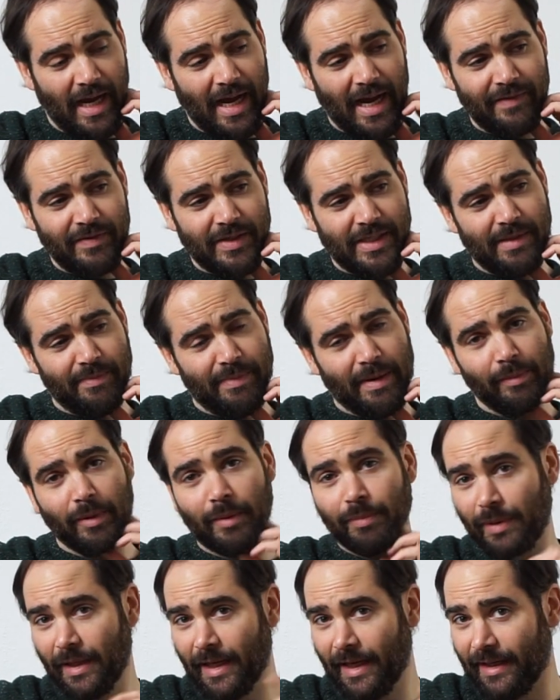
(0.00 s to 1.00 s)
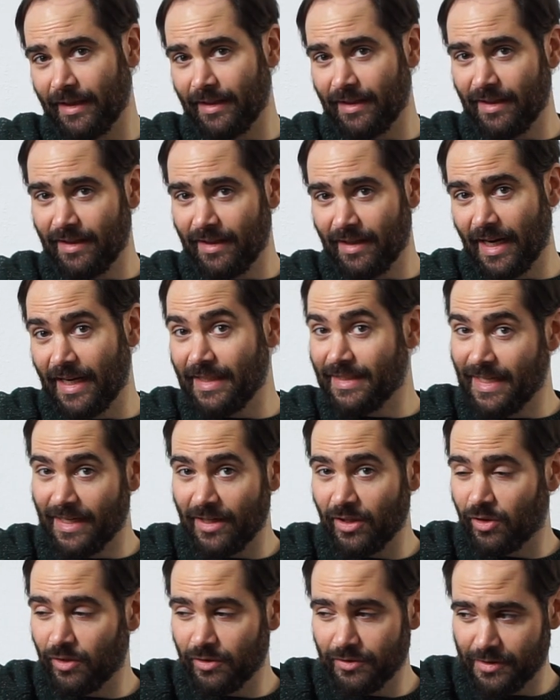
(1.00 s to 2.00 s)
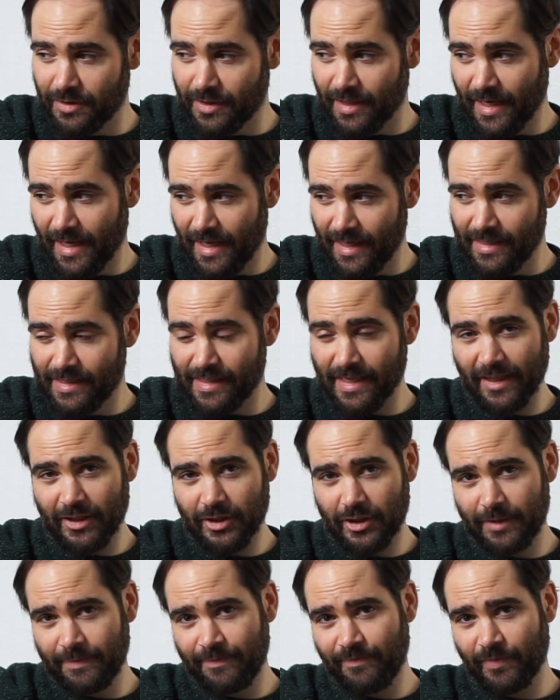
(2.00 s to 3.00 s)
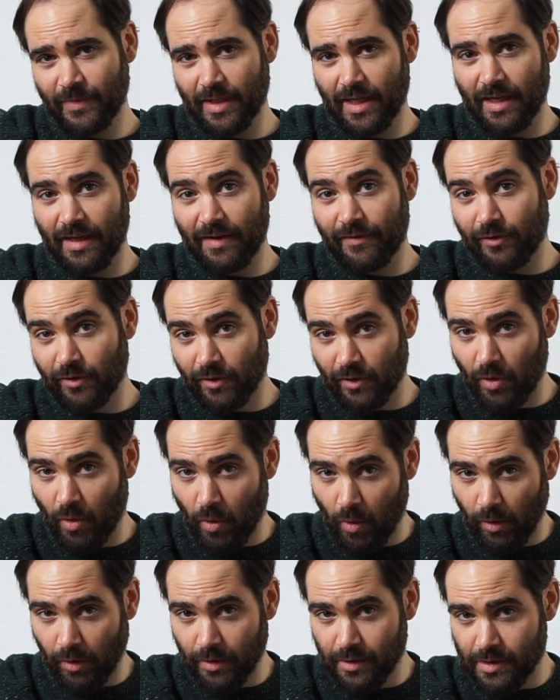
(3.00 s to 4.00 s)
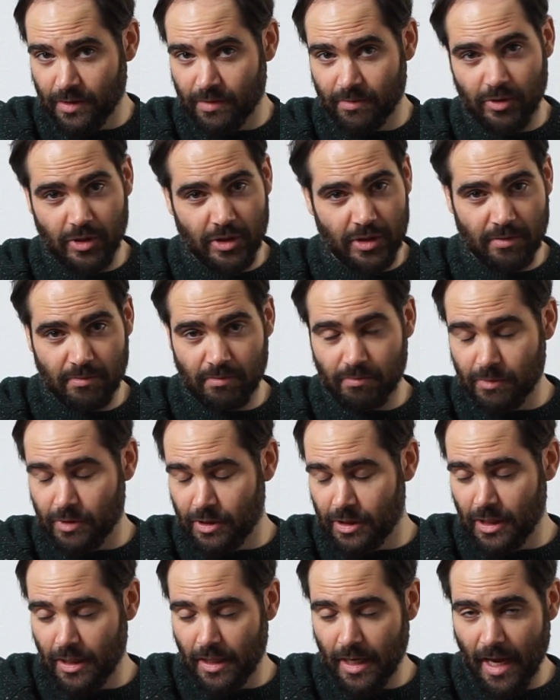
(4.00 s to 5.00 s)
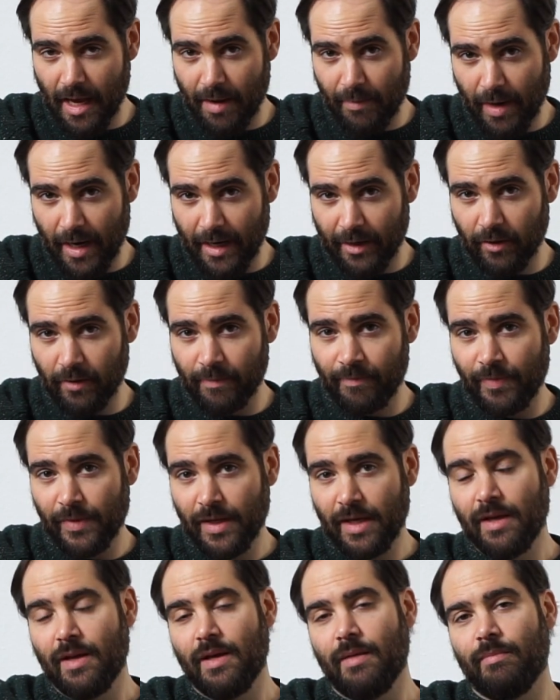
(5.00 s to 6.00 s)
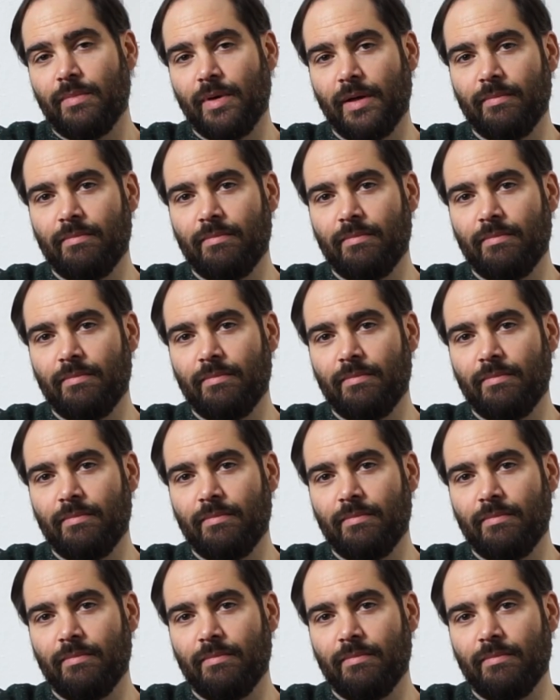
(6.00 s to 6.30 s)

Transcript: I've seen people play it identical to the A section for chords, just C, A minor. But